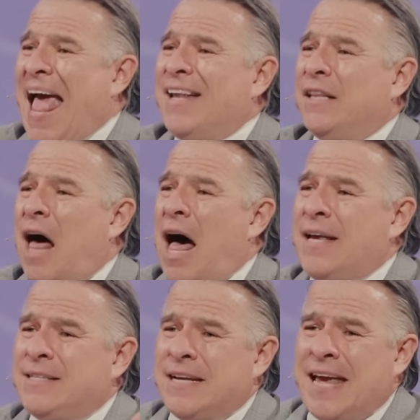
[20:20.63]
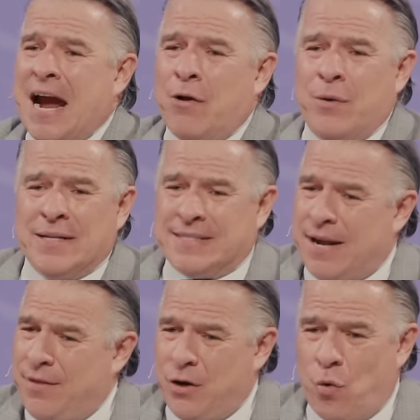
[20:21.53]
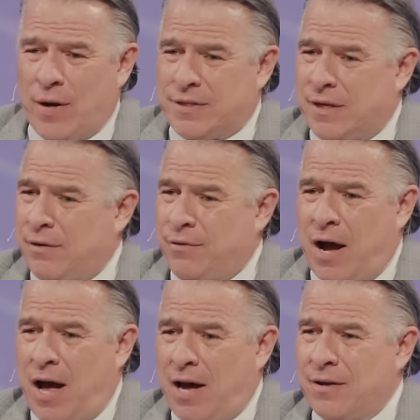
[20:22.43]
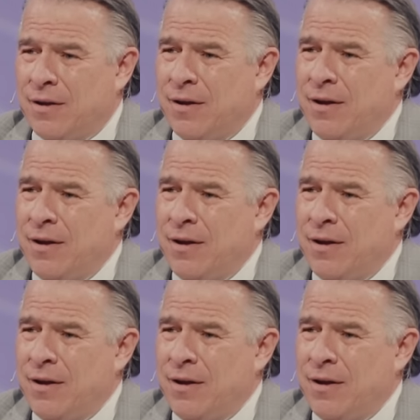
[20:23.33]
and lies to carry you instead of the anointing of God.